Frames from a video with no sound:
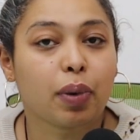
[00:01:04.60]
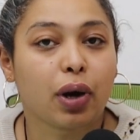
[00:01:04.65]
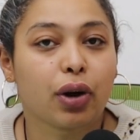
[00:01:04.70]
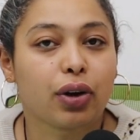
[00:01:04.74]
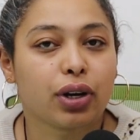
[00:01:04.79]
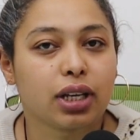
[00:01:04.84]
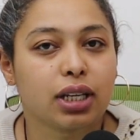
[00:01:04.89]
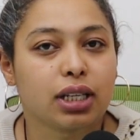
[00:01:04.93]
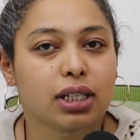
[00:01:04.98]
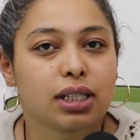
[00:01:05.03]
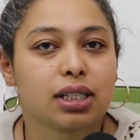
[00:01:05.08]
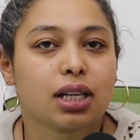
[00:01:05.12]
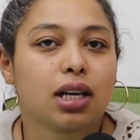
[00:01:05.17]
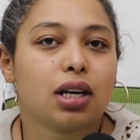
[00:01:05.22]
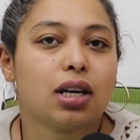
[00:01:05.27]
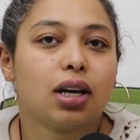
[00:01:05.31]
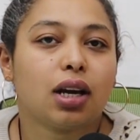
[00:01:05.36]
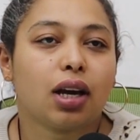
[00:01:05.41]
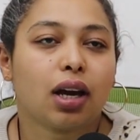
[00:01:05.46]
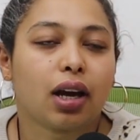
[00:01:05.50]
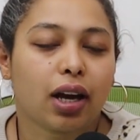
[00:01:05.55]
about is
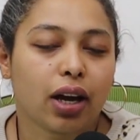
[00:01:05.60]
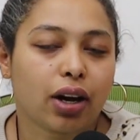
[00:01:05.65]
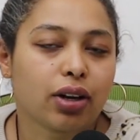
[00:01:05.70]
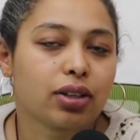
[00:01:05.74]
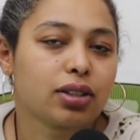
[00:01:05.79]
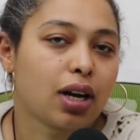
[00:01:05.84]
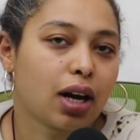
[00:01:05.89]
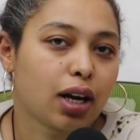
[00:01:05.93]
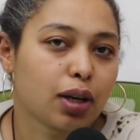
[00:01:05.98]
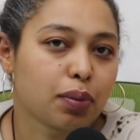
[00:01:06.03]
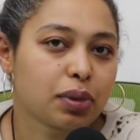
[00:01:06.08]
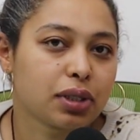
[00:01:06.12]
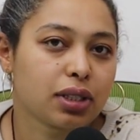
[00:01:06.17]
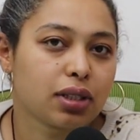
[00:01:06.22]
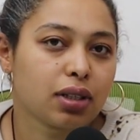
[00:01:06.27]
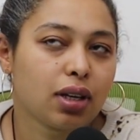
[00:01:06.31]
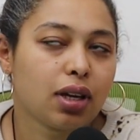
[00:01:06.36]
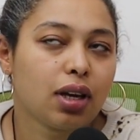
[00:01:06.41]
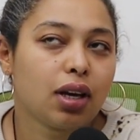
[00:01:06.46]
hair types.